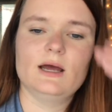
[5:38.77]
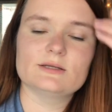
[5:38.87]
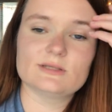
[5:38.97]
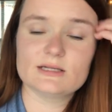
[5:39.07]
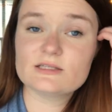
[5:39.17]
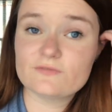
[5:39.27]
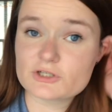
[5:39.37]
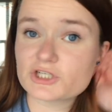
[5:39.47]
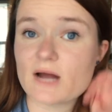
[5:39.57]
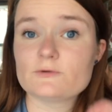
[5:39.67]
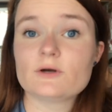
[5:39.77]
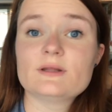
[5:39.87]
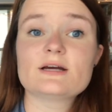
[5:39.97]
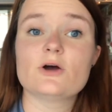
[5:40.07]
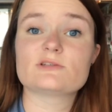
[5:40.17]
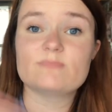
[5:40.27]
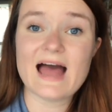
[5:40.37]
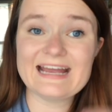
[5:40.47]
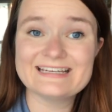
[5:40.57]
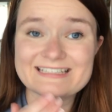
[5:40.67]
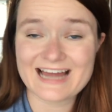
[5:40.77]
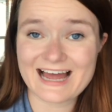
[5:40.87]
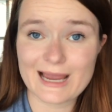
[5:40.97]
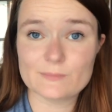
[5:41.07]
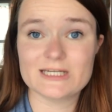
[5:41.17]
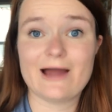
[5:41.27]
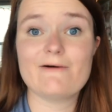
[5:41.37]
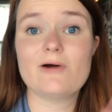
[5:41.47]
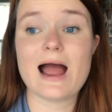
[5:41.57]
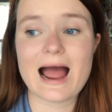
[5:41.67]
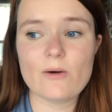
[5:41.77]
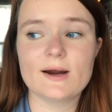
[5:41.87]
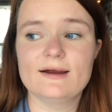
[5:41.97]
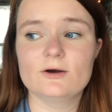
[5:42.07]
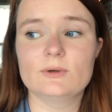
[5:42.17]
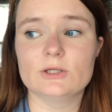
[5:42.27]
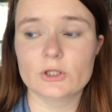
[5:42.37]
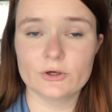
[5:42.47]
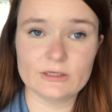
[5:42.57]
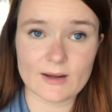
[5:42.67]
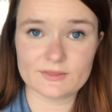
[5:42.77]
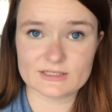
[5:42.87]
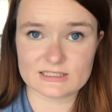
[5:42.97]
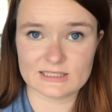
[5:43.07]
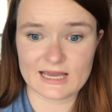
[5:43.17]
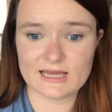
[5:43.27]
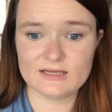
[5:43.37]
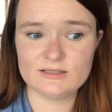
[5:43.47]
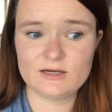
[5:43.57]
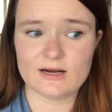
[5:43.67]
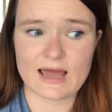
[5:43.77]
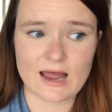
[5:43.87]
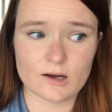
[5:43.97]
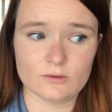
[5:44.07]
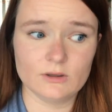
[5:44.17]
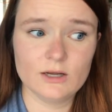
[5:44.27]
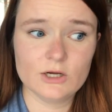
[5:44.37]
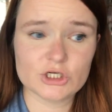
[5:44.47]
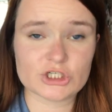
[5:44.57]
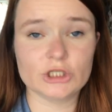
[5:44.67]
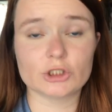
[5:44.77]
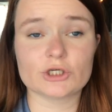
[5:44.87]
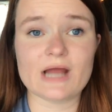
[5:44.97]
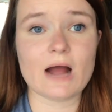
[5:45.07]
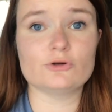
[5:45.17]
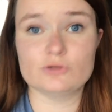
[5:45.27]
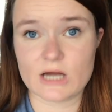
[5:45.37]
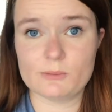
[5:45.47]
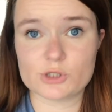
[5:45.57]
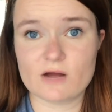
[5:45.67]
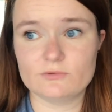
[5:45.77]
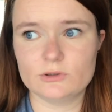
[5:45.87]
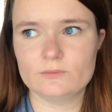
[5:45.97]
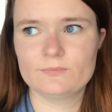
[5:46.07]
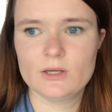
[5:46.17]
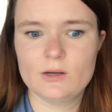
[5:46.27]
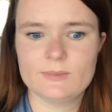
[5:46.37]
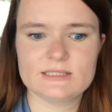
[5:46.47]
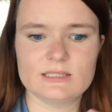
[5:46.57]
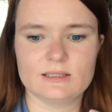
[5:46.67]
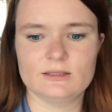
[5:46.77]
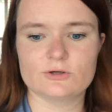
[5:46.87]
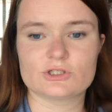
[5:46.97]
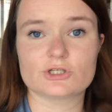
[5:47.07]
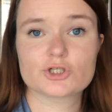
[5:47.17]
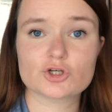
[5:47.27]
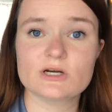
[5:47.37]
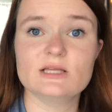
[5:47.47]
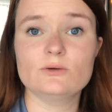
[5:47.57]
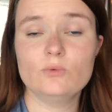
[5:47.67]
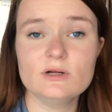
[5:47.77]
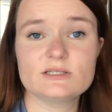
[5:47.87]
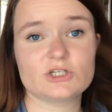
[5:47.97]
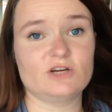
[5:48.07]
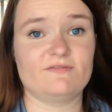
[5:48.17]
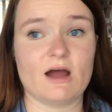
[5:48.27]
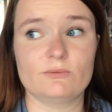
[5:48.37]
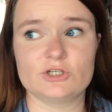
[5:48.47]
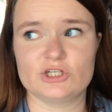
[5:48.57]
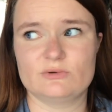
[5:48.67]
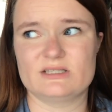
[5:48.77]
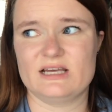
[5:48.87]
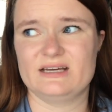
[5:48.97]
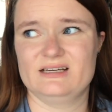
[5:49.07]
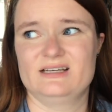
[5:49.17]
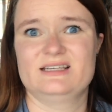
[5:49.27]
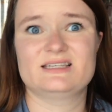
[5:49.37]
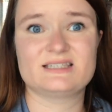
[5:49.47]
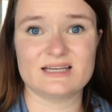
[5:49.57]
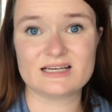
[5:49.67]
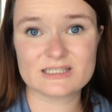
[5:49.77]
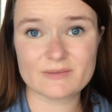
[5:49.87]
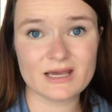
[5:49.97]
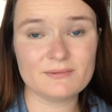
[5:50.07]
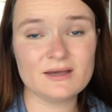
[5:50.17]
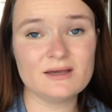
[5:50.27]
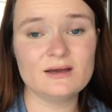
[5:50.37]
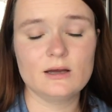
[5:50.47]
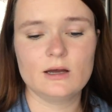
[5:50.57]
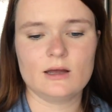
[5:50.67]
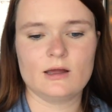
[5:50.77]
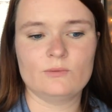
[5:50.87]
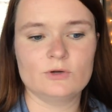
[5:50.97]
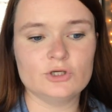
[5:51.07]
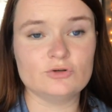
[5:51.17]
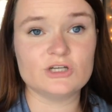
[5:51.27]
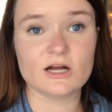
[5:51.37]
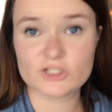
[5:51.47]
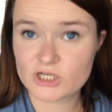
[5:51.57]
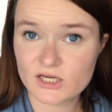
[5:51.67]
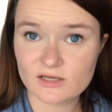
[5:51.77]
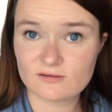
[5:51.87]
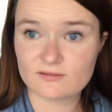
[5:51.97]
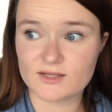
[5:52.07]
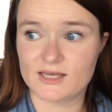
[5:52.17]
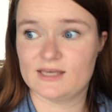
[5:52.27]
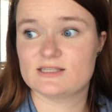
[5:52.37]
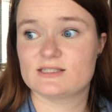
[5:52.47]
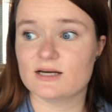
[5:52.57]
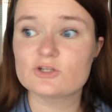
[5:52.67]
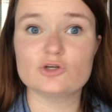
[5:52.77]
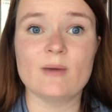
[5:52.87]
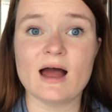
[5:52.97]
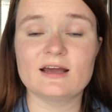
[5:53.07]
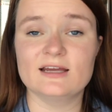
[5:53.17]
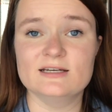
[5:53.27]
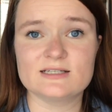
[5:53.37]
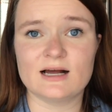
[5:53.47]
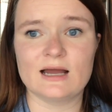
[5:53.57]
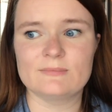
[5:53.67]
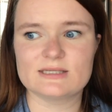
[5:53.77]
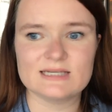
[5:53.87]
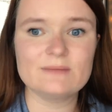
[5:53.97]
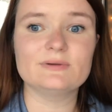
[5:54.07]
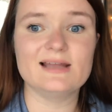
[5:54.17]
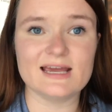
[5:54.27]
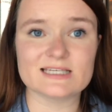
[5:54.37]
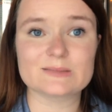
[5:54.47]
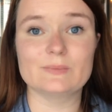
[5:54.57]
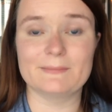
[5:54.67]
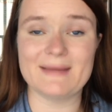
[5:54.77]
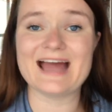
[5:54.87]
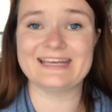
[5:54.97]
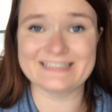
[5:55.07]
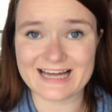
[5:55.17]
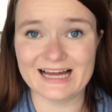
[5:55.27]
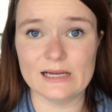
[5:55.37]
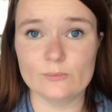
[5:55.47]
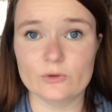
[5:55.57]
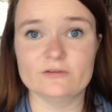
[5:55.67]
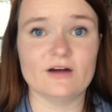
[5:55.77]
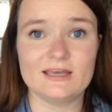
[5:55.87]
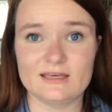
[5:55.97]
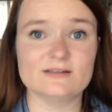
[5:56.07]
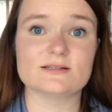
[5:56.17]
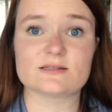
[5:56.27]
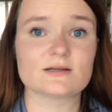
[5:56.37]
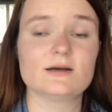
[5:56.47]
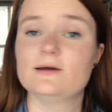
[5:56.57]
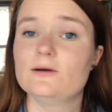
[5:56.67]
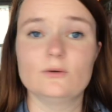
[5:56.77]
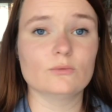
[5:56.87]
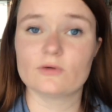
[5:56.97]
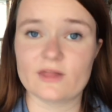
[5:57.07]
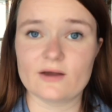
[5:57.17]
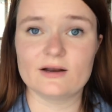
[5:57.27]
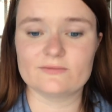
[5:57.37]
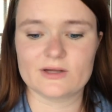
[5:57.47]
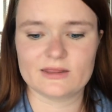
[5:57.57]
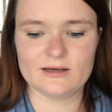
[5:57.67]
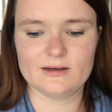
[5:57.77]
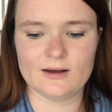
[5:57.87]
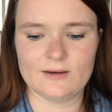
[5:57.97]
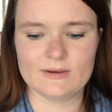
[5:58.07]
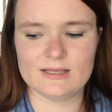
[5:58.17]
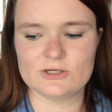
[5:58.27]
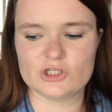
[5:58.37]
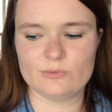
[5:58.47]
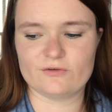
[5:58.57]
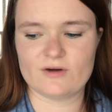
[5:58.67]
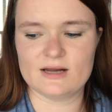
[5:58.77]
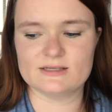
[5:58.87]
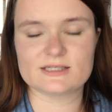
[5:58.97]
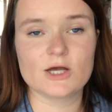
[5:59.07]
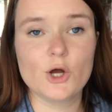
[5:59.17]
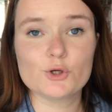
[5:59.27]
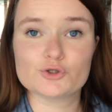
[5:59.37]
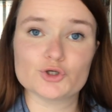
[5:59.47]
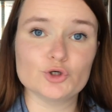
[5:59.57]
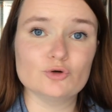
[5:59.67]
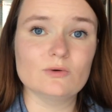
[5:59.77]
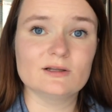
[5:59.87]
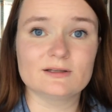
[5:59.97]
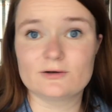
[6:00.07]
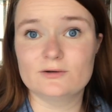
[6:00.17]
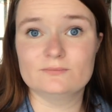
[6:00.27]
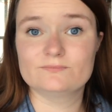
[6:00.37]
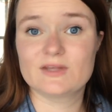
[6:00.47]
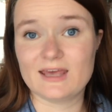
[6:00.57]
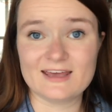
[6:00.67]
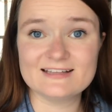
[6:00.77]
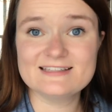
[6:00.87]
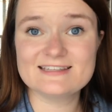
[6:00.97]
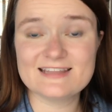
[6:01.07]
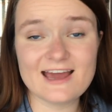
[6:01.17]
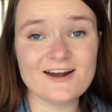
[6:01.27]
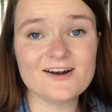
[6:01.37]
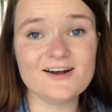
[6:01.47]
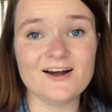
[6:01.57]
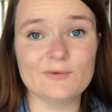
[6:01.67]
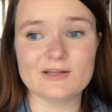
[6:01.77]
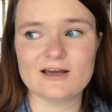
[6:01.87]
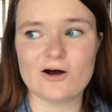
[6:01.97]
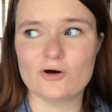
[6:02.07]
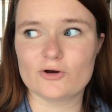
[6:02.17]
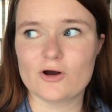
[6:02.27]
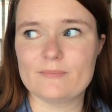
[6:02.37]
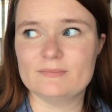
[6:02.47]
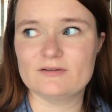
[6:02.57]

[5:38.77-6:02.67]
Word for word: And so that's the first chapter. And then it goes back in time to how, how our heroine learned about this land and how she learned how to time travel. Basically, there's this tree in the woods that she found when she was like six maybe and when you touch it like it sucks you back in time the same place but back in time when vikings were there and everything um, and then she befriends two little kids there um, and they all grow up and be